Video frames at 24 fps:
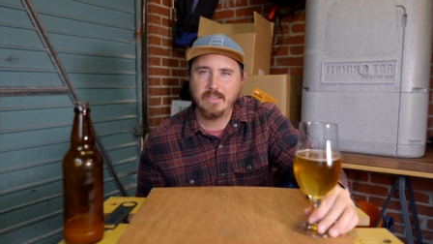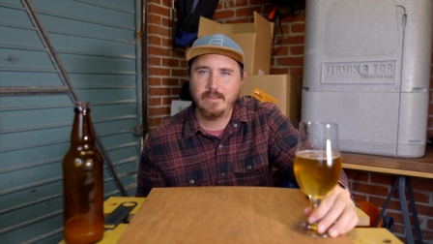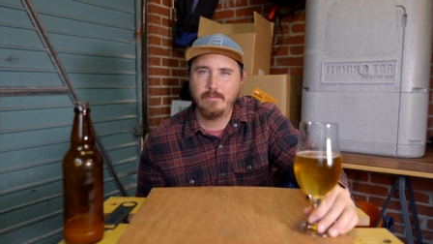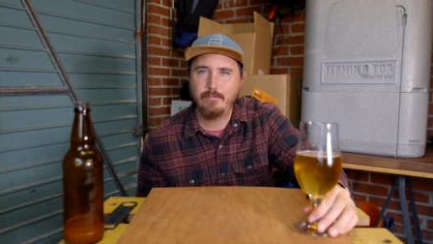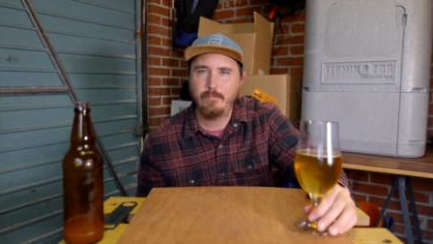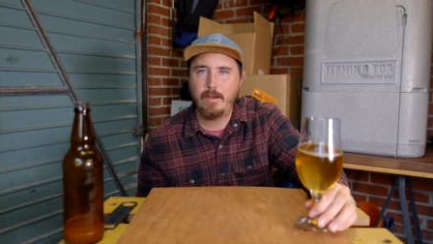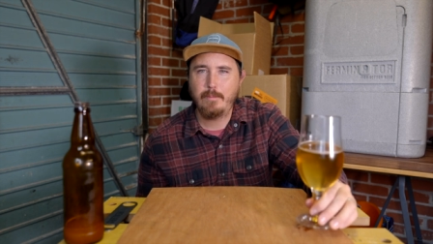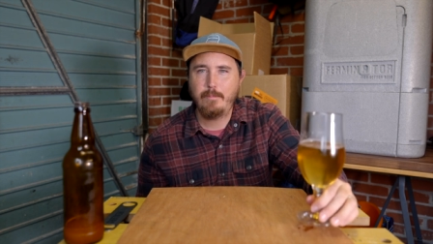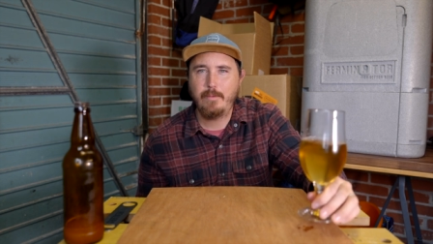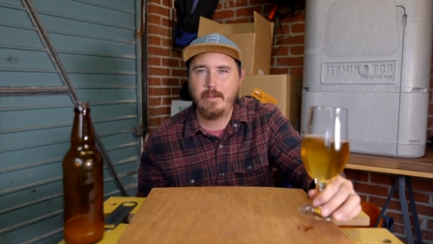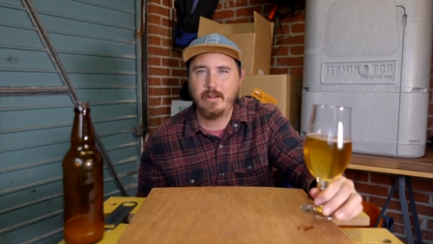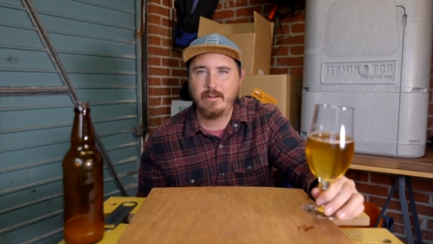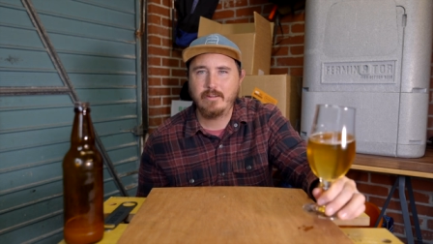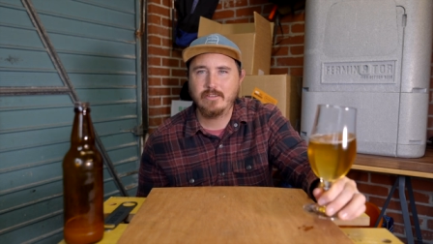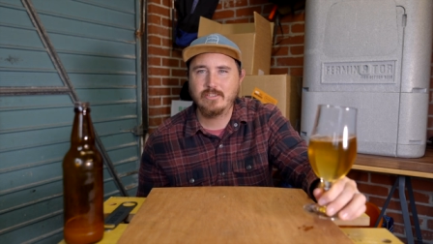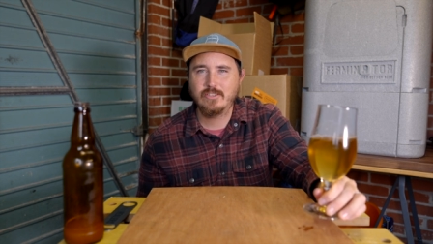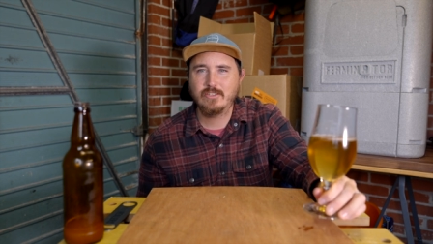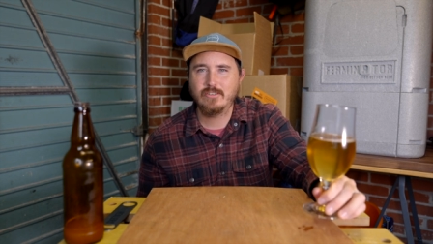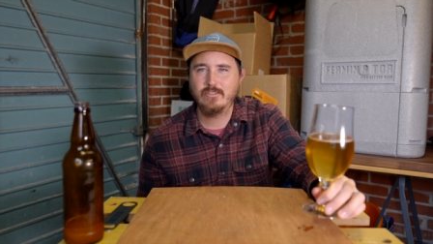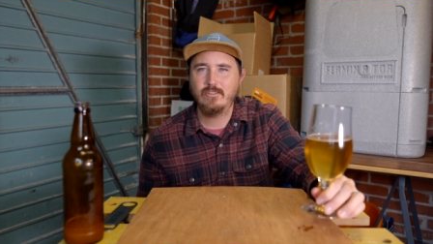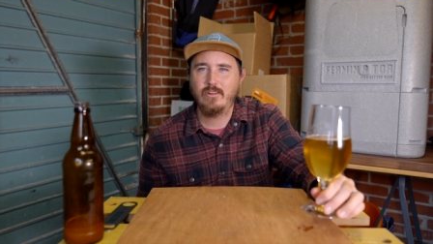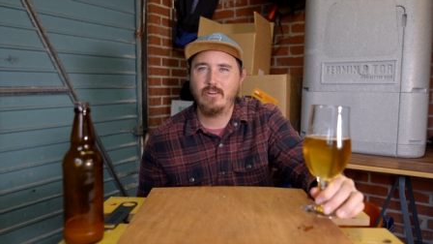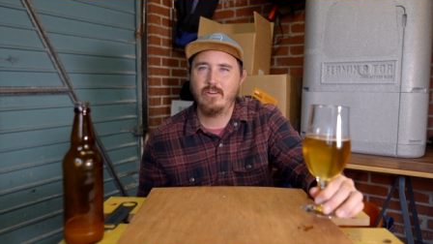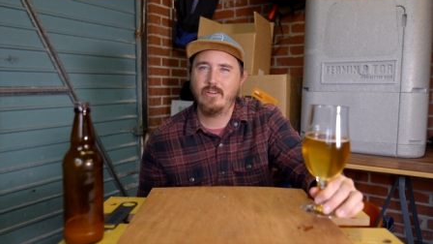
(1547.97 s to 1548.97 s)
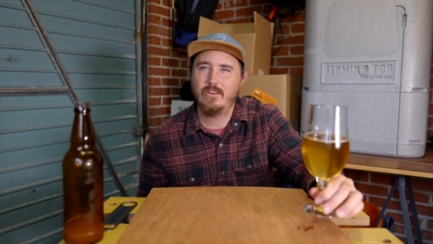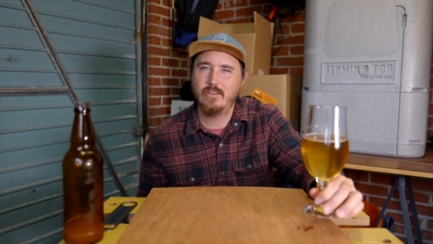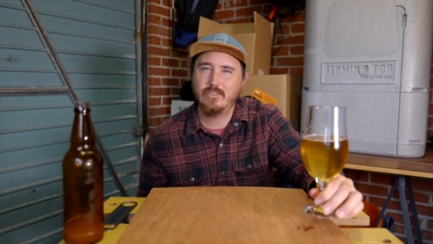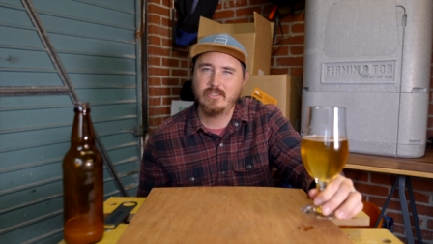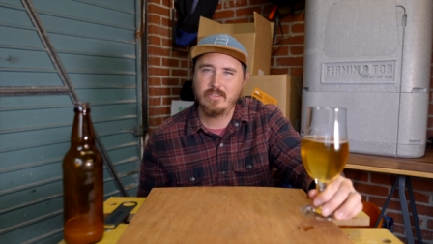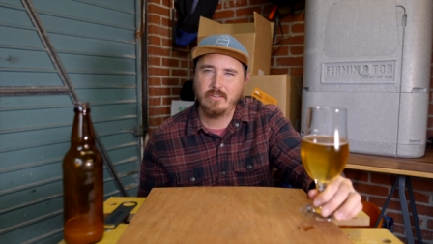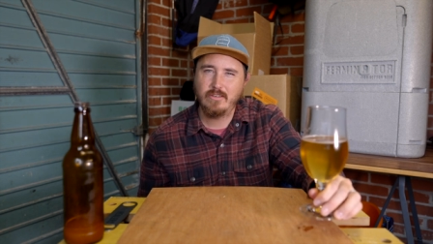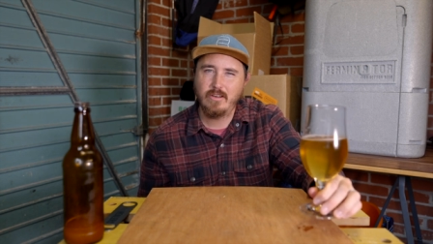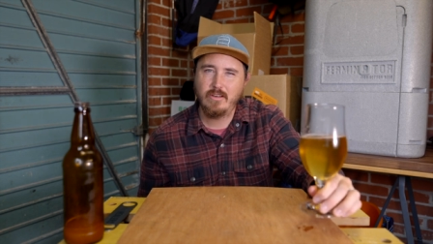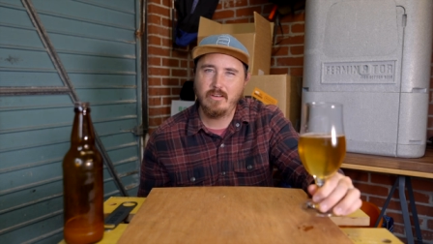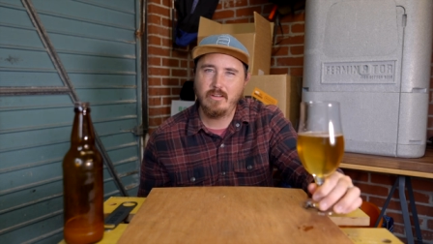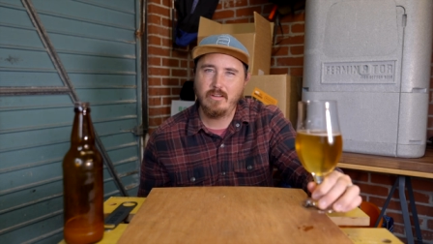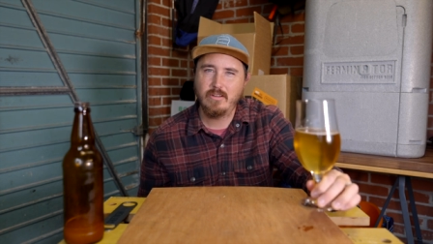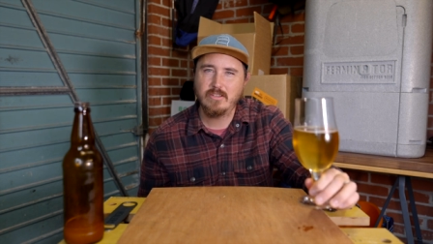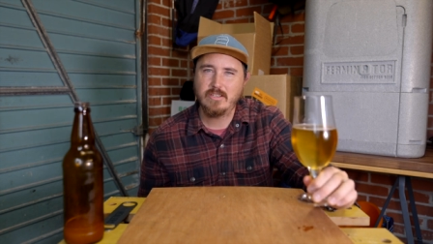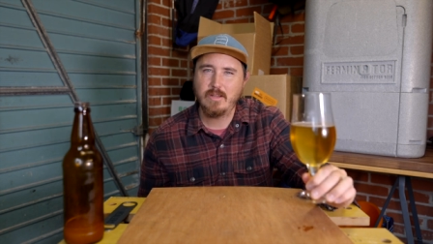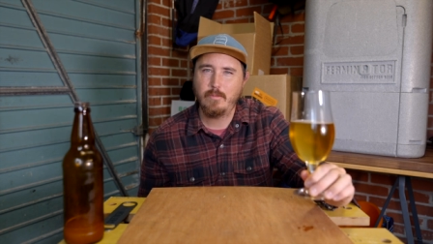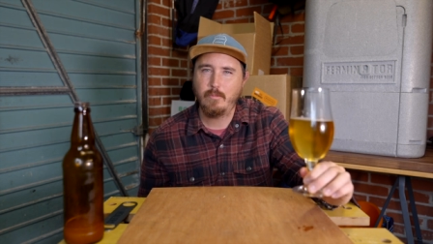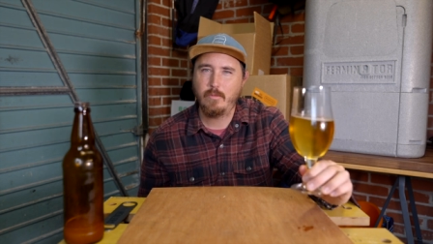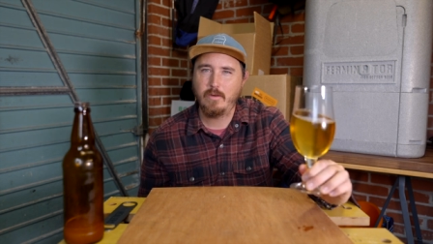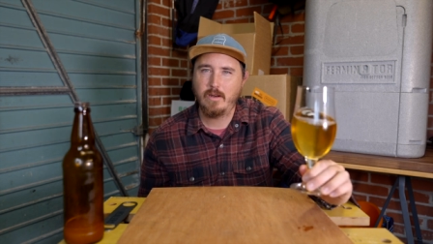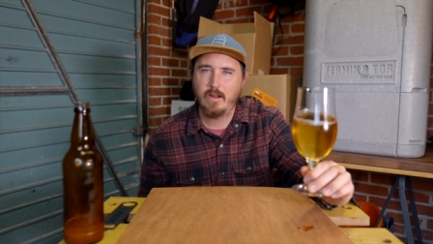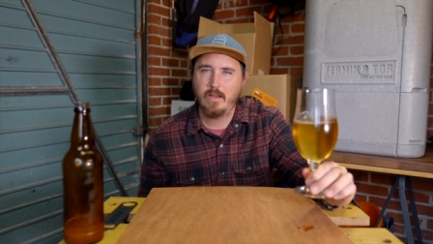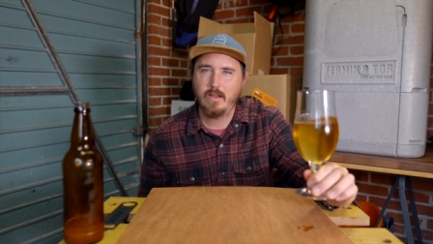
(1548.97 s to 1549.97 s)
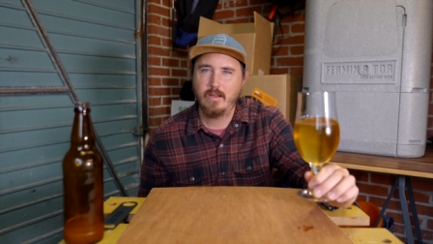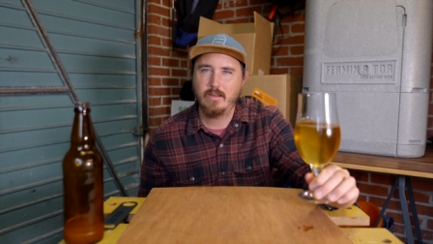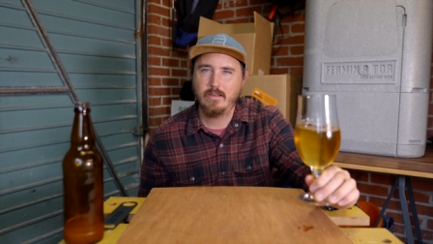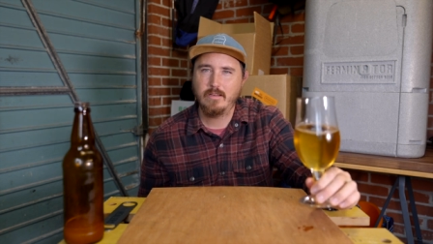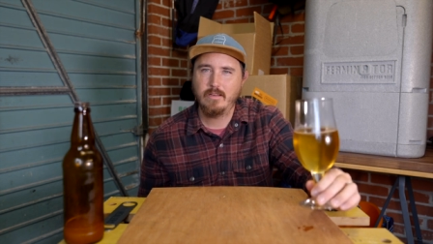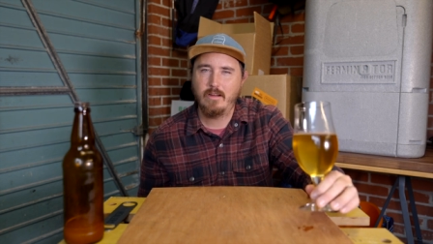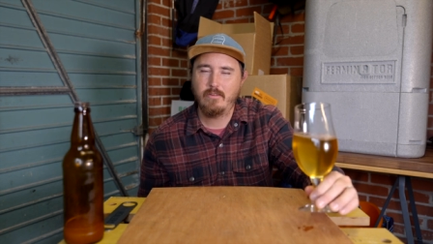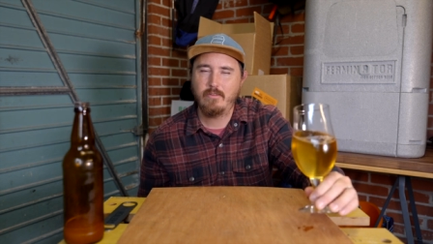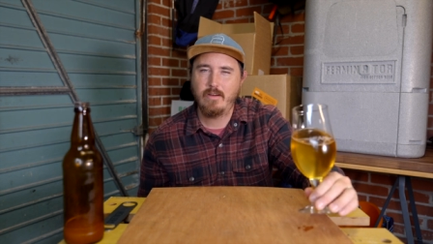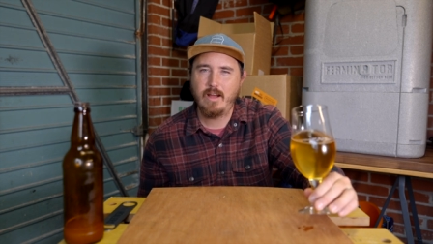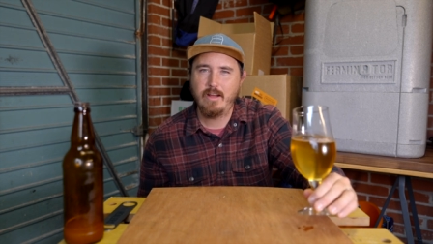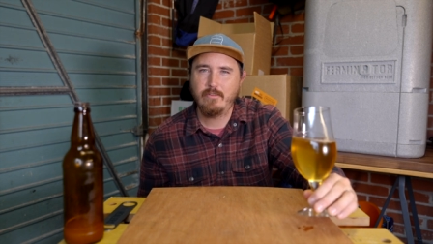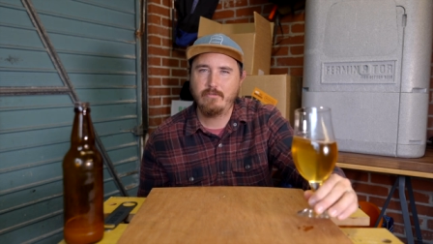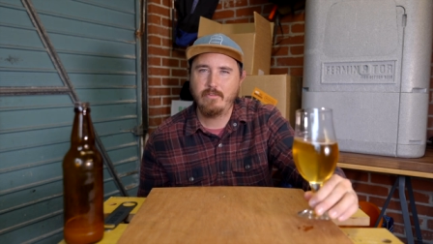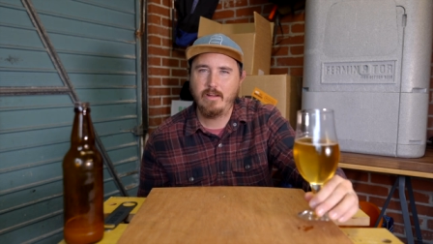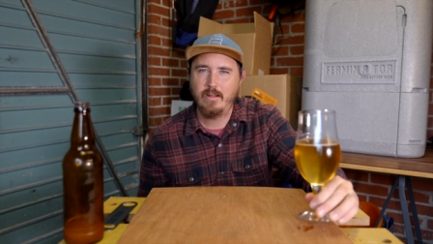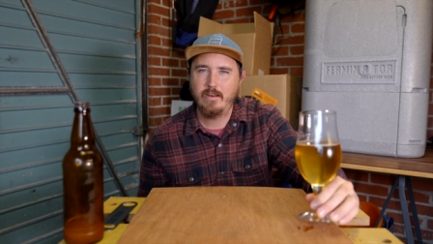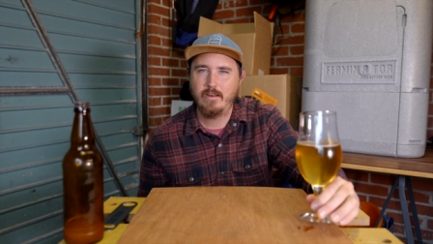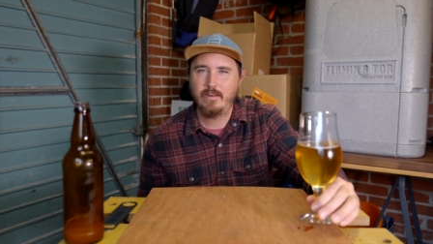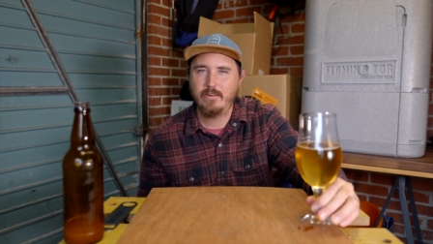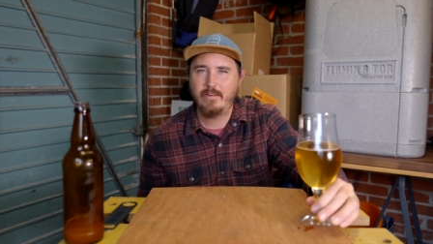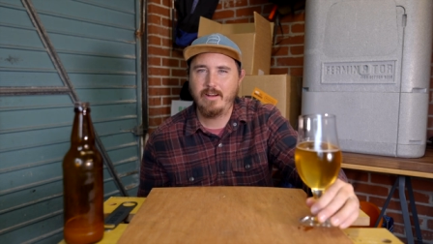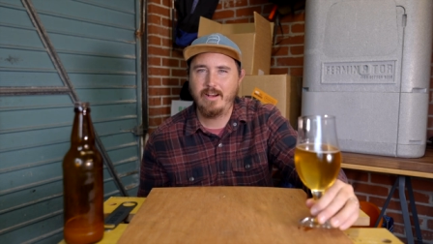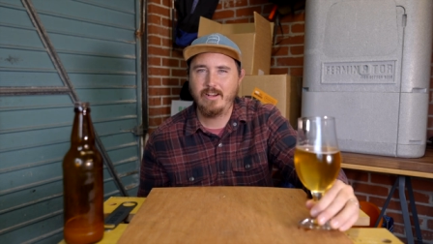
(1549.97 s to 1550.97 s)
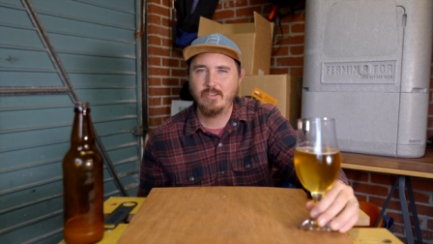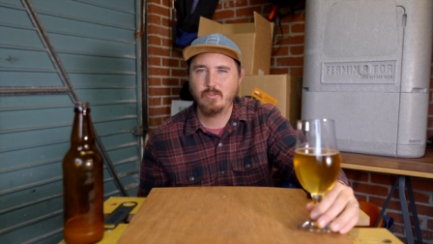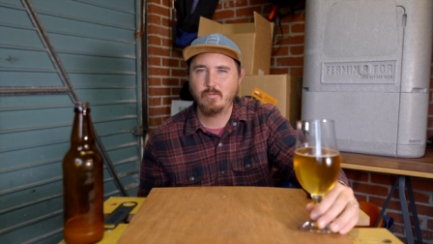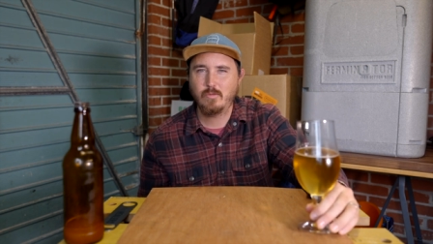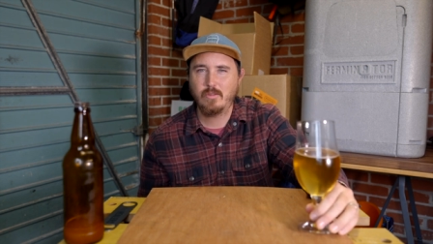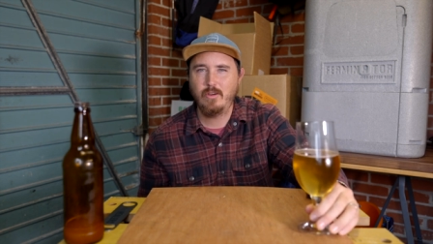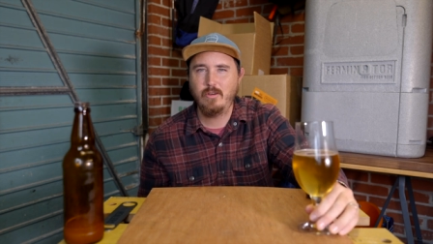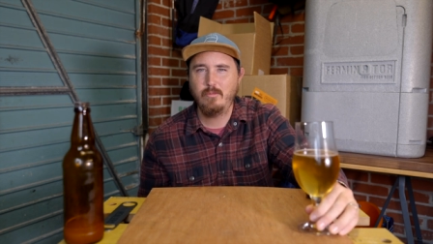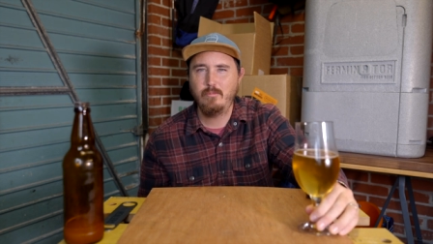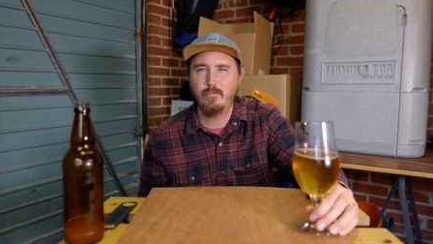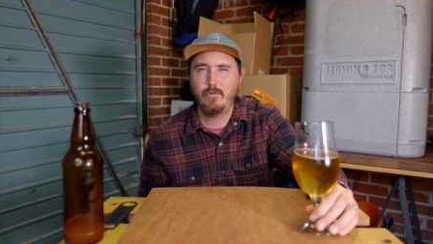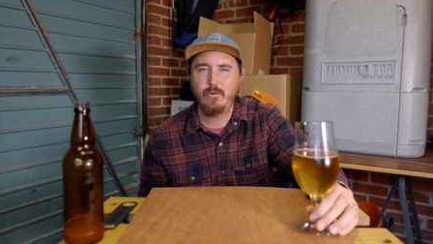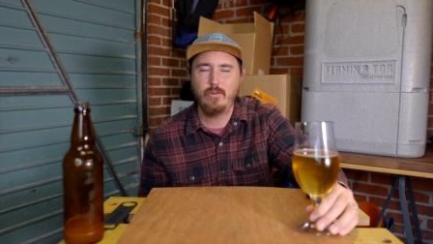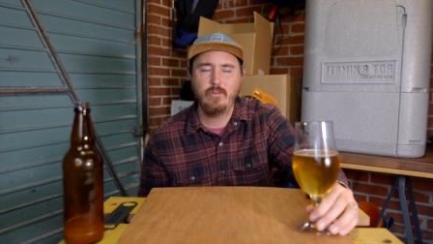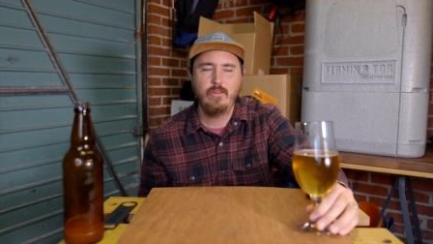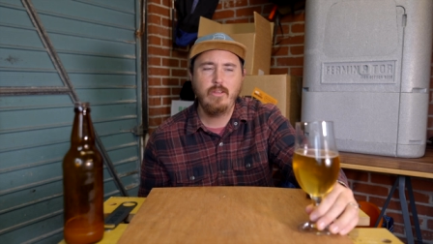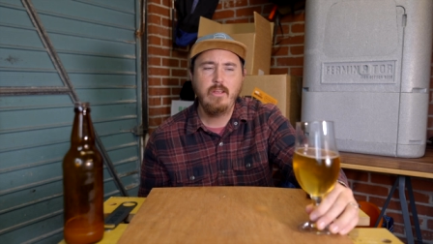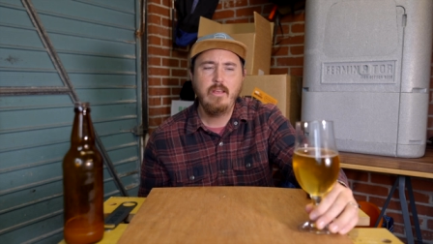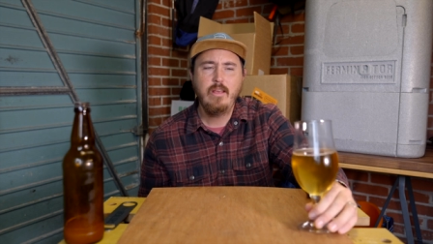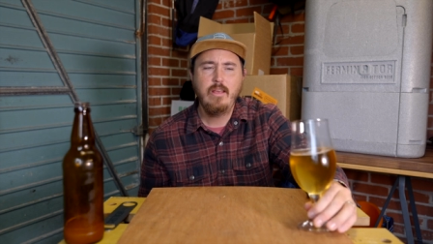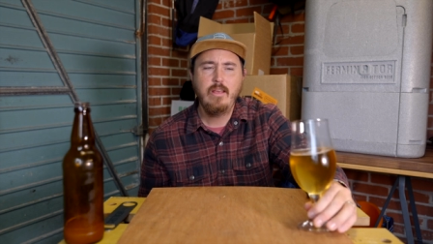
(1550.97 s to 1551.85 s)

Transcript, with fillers: My parents are not gonna turn their nose up when I arrive around at their house with homebrew.